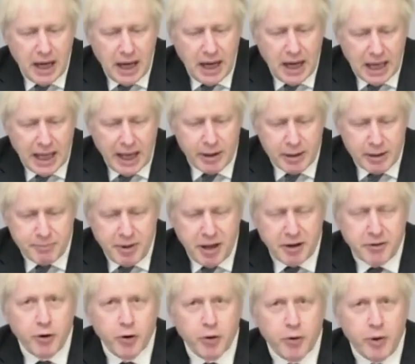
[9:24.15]
allowing
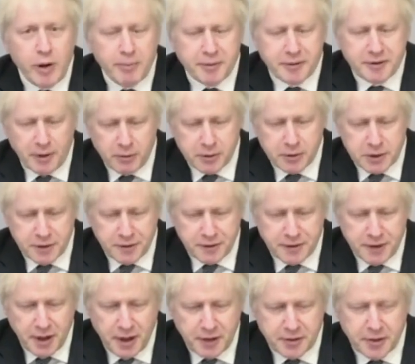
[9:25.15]
better equipped
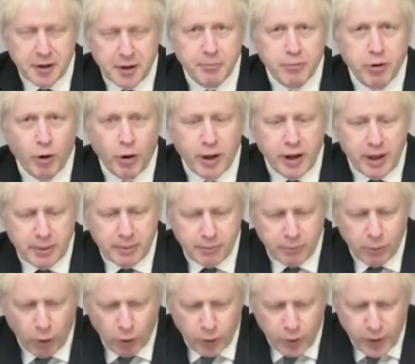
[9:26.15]
soldiers to deploy
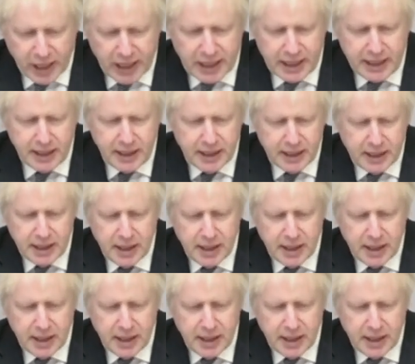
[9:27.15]
more quickly,